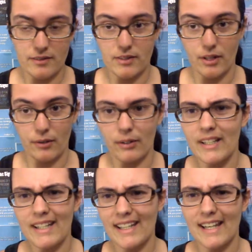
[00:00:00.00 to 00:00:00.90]
so
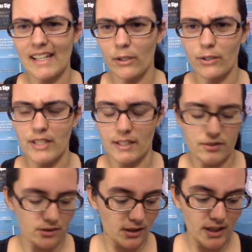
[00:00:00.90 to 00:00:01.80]
it kind of irritates
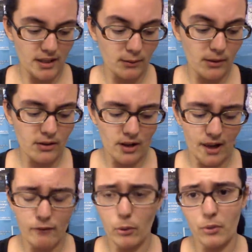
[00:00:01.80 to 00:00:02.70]
her, and I'd rather not
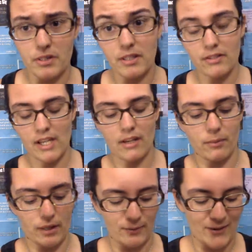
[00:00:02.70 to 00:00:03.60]
have a horse irritated
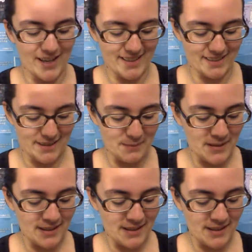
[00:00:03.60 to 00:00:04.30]
while I'm riding them.